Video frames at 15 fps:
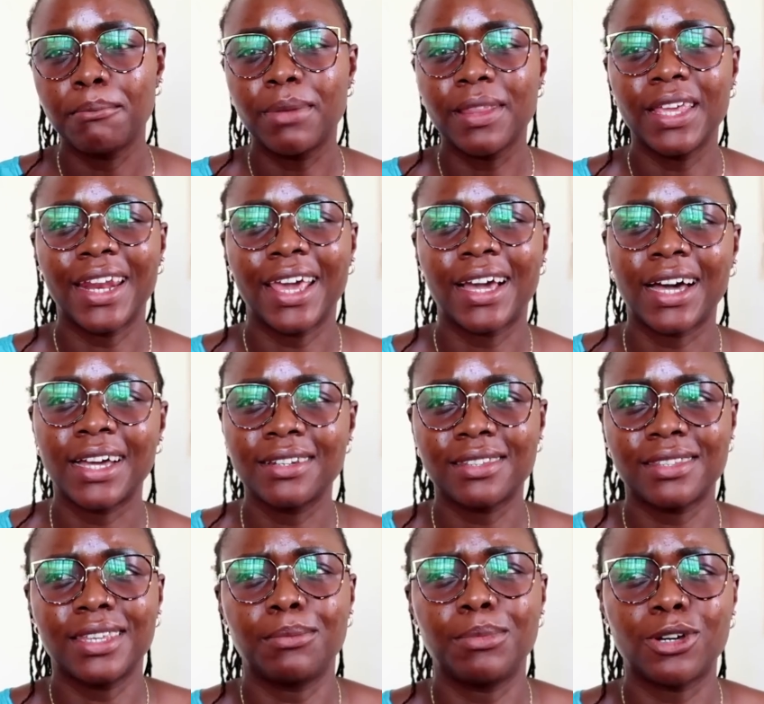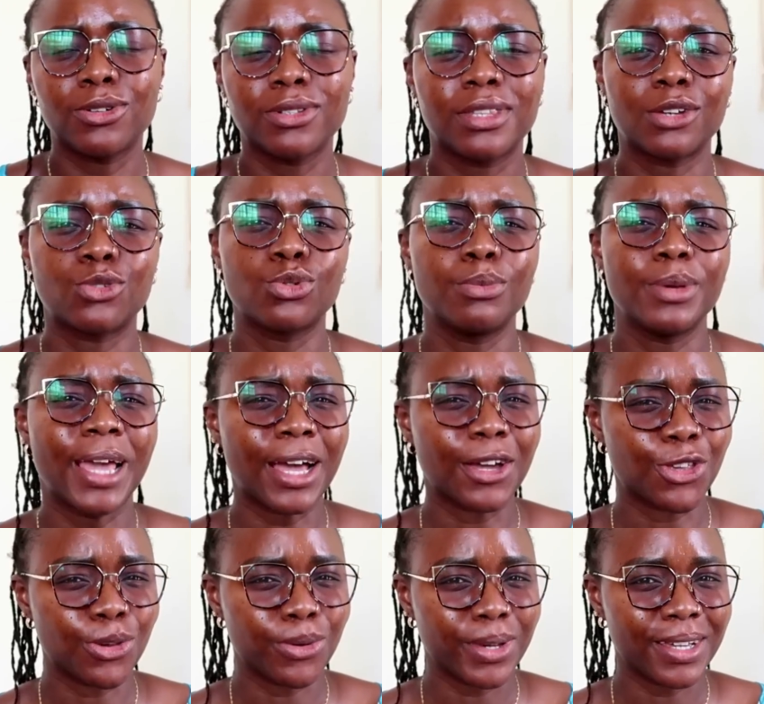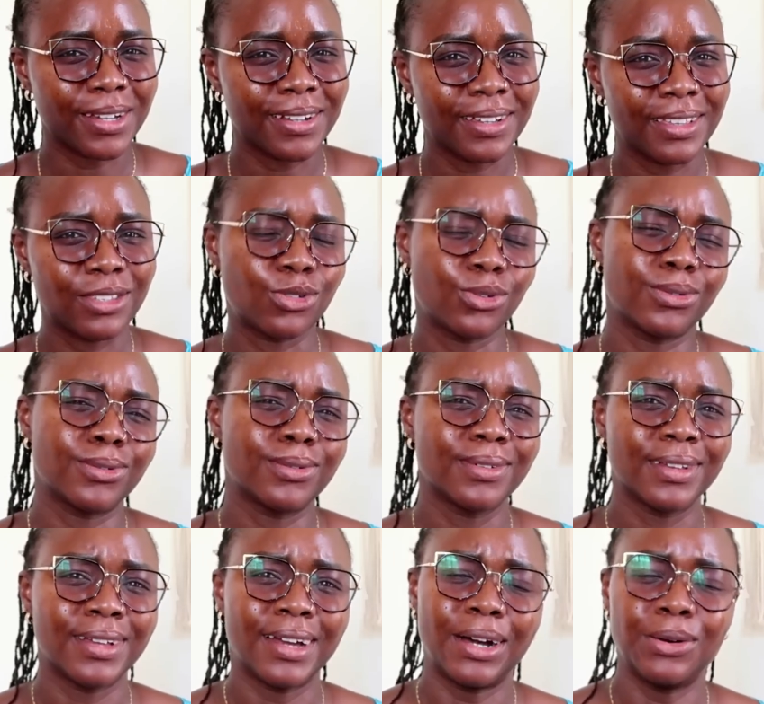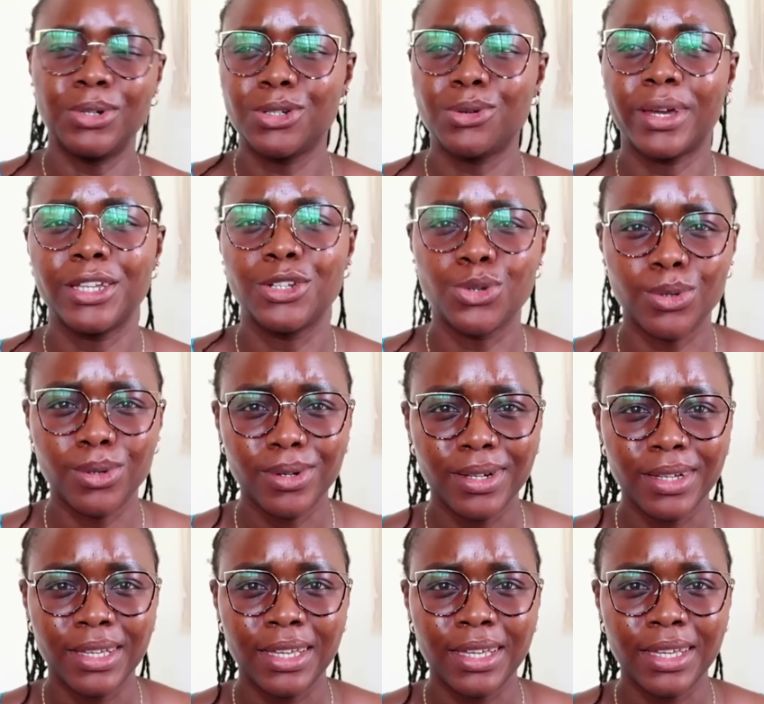but then I can't say because that would be arguing. So what do?